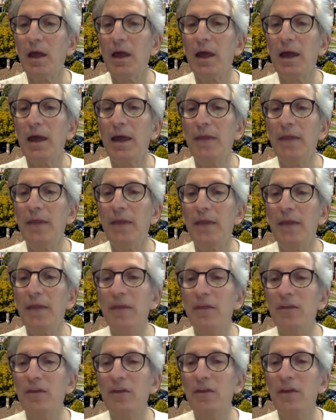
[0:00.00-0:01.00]
And then
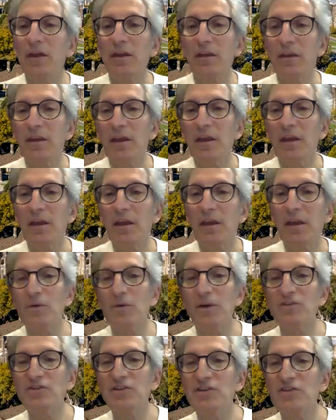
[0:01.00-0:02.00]
the last
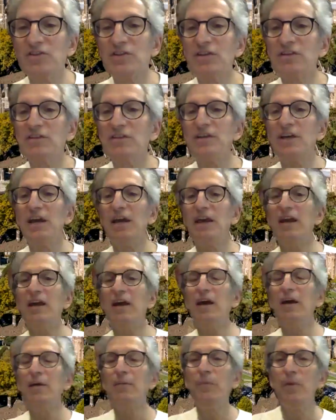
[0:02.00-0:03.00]
question is just
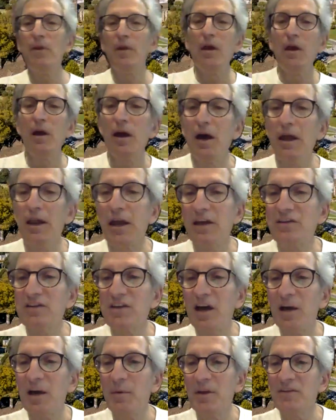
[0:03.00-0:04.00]
a nice
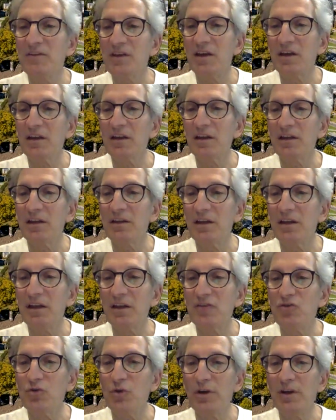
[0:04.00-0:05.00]
comment saying that they
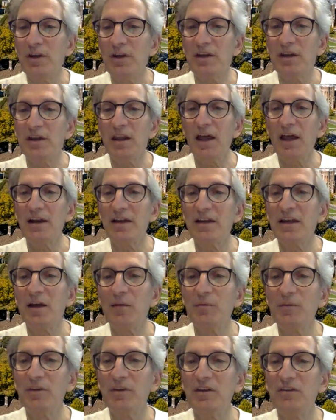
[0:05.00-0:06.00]
enjoyed it, that a lot of
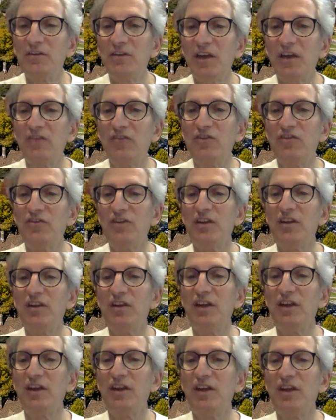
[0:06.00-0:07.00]
times these sessions at
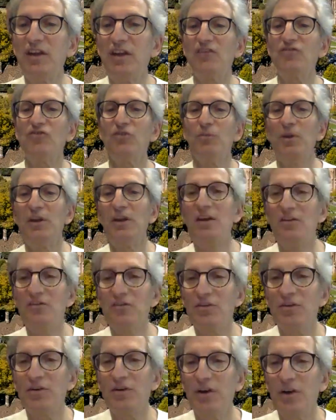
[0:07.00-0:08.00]
national
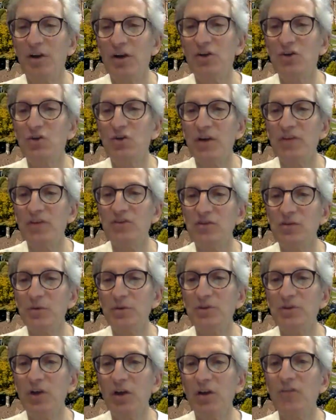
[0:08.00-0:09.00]
meetings are addressed to
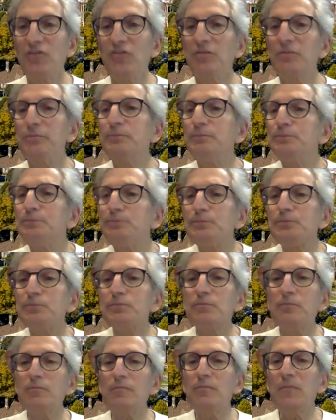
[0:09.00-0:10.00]
adults
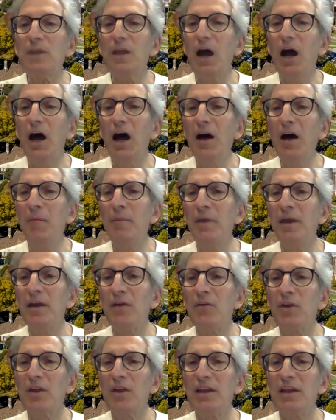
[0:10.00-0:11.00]
and
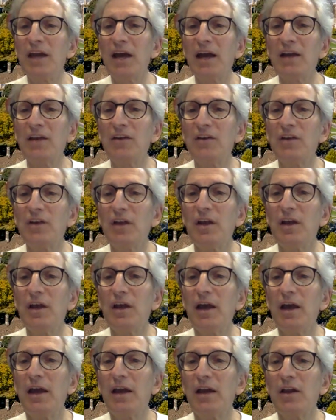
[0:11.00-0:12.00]
really not
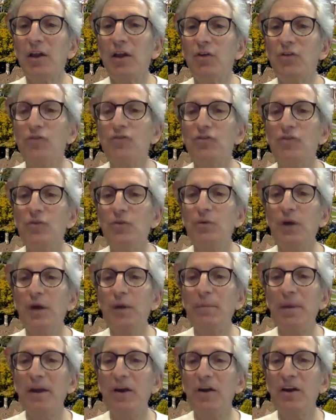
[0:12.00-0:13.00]
enclosed to
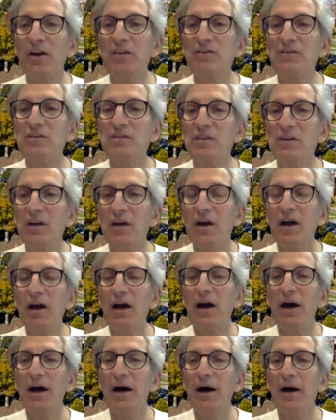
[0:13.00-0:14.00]
parents,
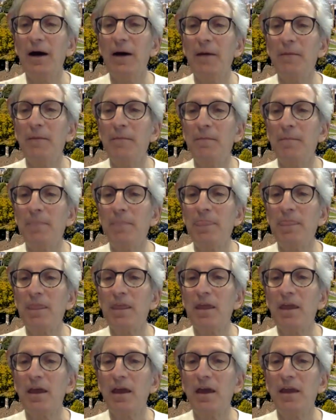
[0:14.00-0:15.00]
and
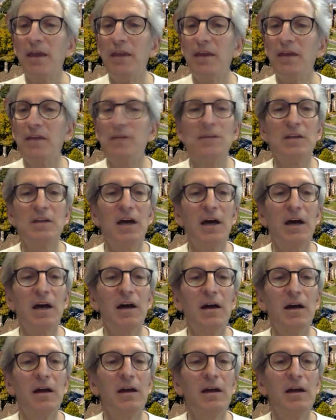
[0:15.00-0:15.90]
that